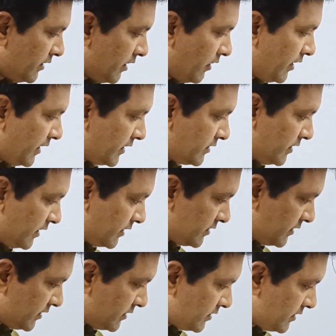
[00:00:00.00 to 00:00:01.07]
on
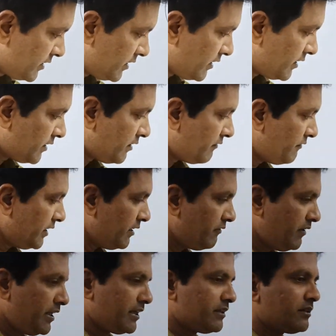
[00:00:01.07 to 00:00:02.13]
x-axis the
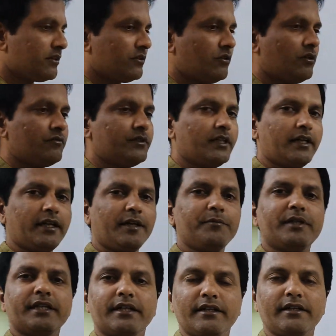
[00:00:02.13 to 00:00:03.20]
wavelength of the
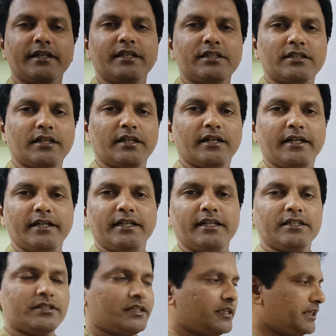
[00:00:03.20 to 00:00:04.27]
emitted
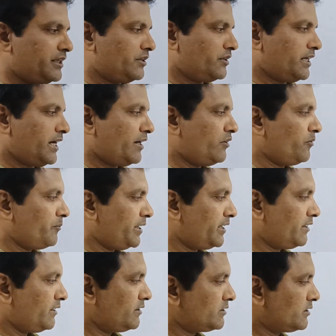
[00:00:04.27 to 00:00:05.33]
radiation in
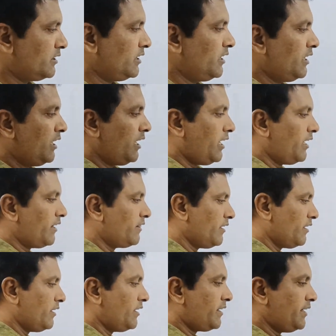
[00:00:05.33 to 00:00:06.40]
nanometers and
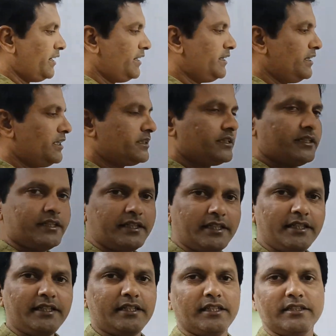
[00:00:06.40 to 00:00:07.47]
the radiation
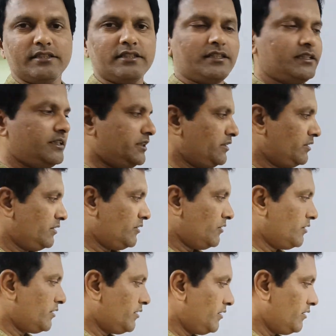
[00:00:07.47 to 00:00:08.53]
intensity
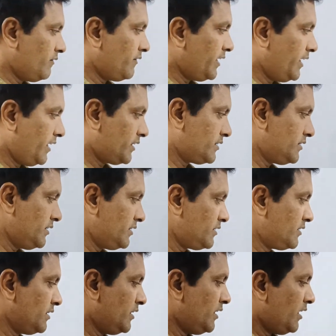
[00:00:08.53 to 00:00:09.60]
on
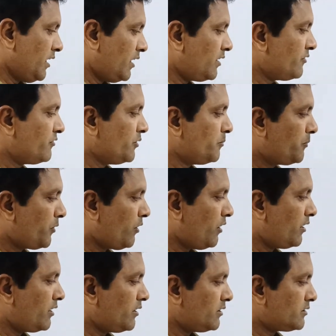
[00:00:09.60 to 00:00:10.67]
y-axis, and if you
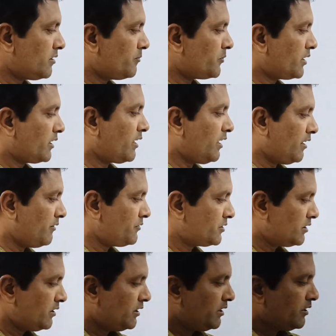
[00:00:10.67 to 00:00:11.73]
plot some graphs
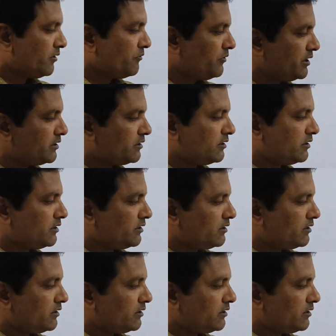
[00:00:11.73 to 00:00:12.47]
with